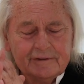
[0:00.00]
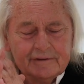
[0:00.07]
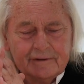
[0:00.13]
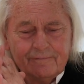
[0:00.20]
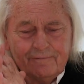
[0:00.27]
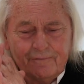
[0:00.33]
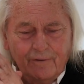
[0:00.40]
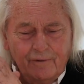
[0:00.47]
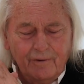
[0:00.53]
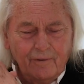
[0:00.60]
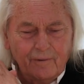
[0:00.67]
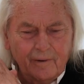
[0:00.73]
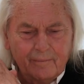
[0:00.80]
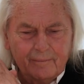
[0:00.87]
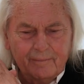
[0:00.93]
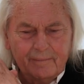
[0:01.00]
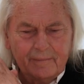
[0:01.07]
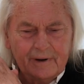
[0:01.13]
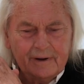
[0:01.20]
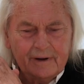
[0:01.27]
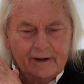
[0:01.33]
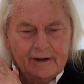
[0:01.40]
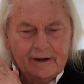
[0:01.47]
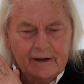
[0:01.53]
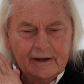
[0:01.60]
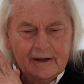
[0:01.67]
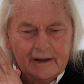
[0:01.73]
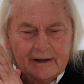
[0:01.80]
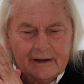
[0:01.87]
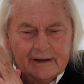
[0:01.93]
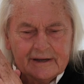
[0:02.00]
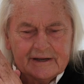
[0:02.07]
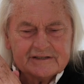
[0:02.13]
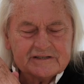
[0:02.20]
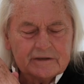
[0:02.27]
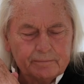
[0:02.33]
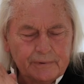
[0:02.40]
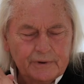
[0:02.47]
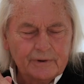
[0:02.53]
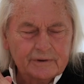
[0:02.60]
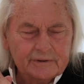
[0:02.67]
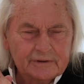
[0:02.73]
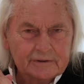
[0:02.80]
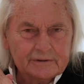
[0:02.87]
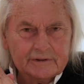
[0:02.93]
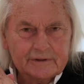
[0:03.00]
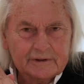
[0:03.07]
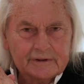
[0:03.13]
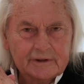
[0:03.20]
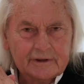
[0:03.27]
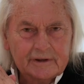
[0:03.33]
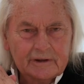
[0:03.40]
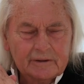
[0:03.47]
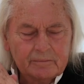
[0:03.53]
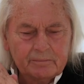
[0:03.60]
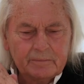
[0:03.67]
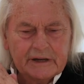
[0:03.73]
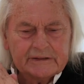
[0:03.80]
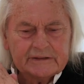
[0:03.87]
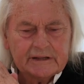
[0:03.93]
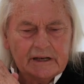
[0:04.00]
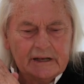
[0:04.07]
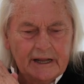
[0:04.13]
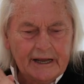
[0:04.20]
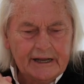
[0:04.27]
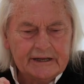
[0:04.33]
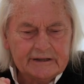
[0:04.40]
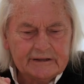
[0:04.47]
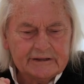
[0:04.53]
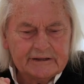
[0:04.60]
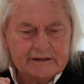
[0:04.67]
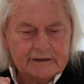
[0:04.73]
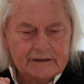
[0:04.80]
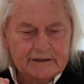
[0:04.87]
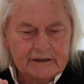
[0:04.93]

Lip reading: the form is important, but the light